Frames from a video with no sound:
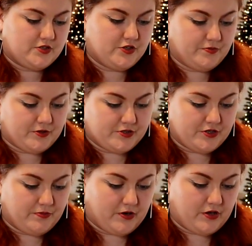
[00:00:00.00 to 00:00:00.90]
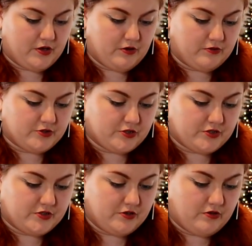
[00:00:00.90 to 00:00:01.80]
super, super cute. And she'll
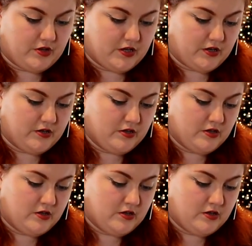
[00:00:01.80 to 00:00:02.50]
just do the